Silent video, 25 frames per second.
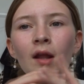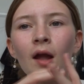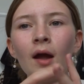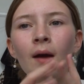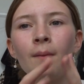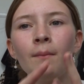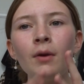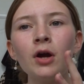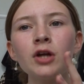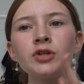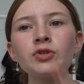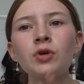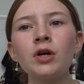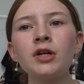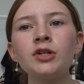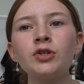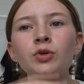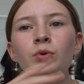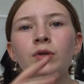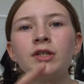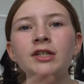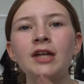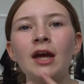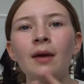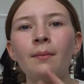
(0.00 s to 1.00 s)
I might try and
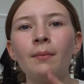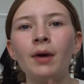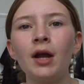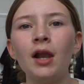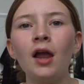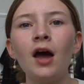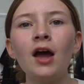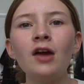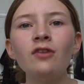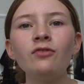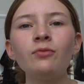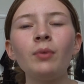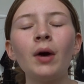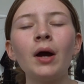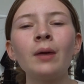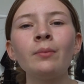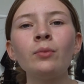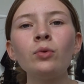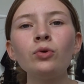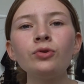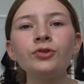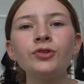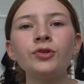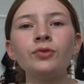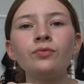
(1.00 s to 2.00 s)
do a day in my life, but
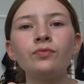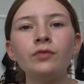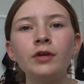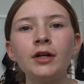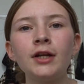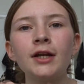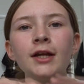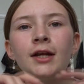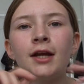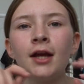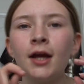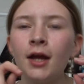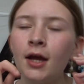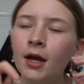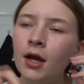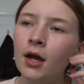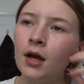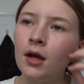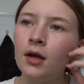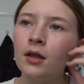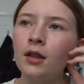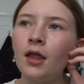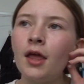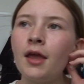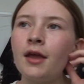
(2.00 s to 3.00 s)
I'm also really,
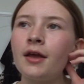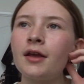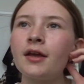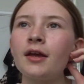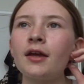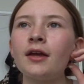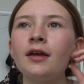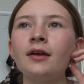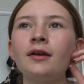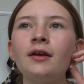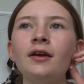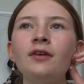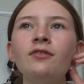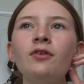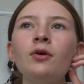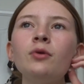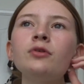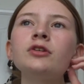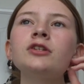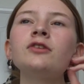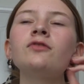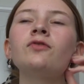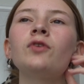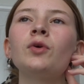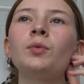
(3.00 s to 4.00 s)
like, if I
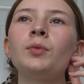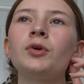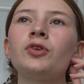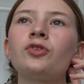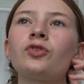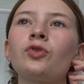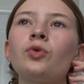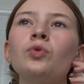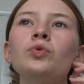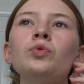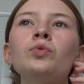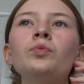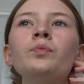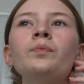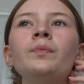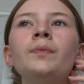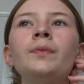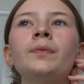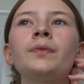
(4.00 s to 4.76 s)
was to film at school,